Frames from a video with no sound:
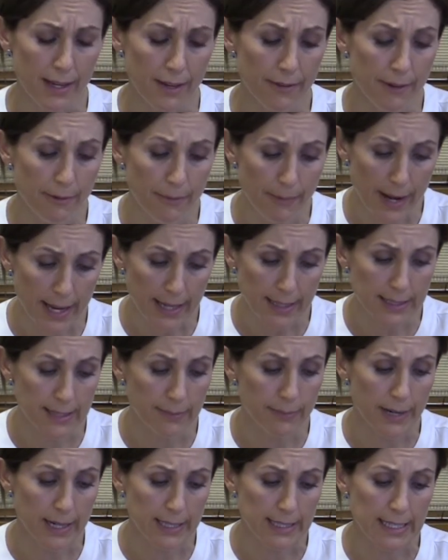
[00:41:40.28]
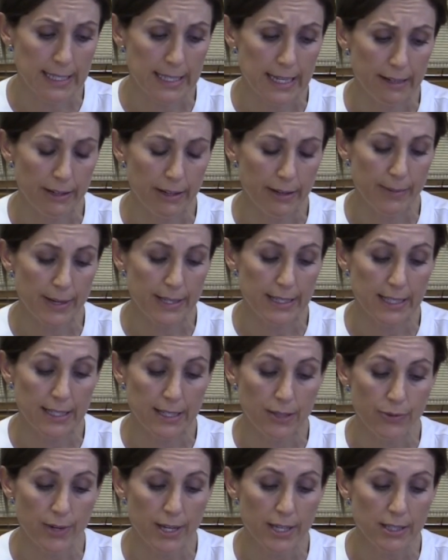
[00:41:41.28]
If a Brexit agreement
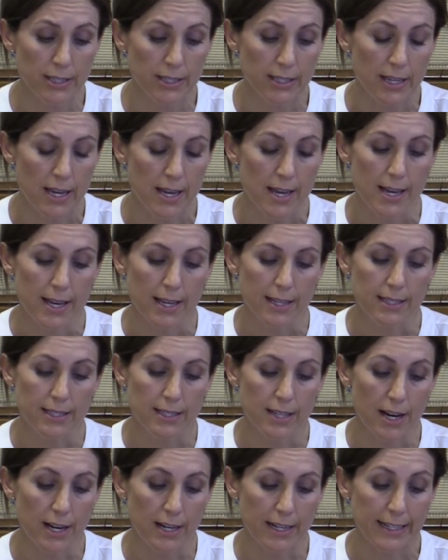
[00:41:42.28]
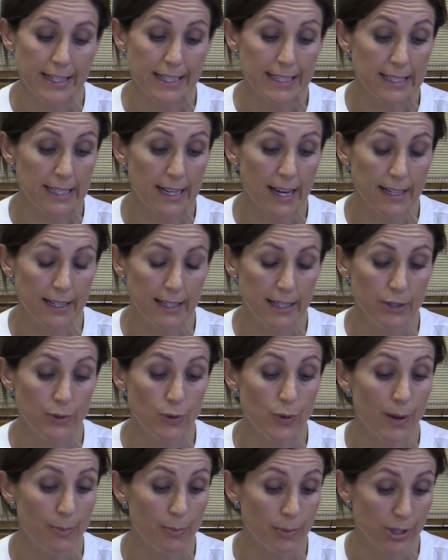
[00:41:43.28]
is reached, sterling is likely
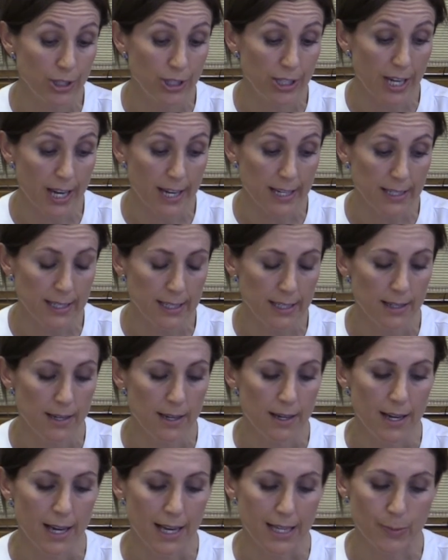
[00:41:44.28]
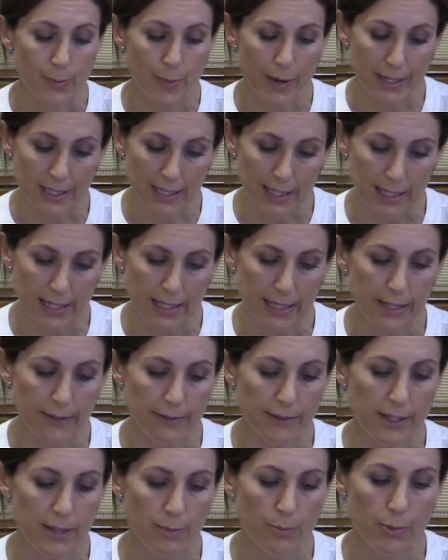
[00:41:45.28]
to appreciate, especially
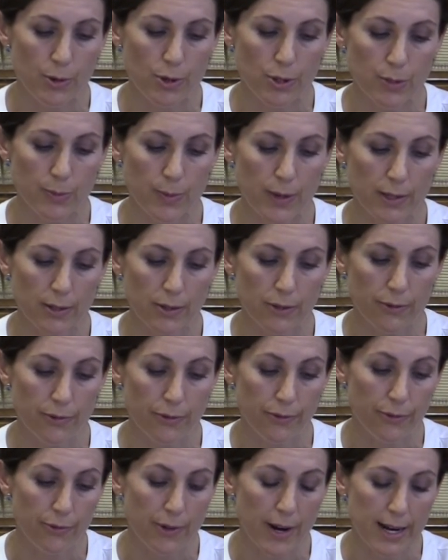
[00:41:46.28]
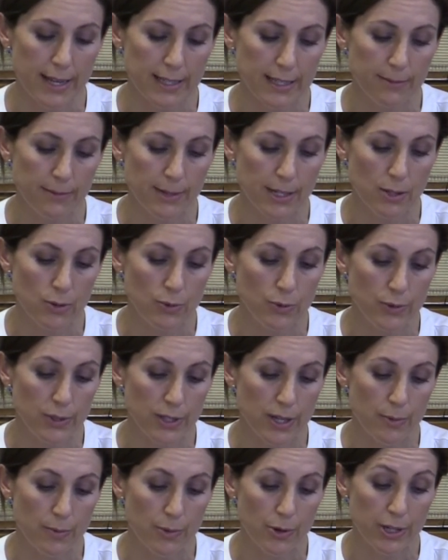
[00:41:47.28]
given the prospect of relatively
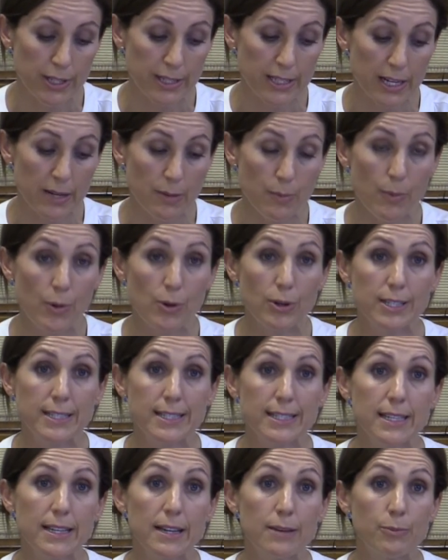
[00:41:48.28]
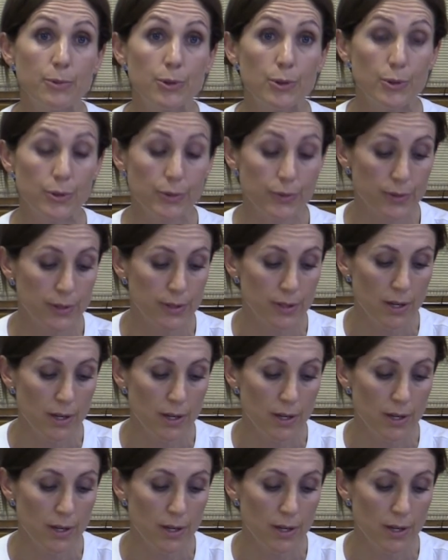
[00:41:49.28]
looser monetary policy abroad.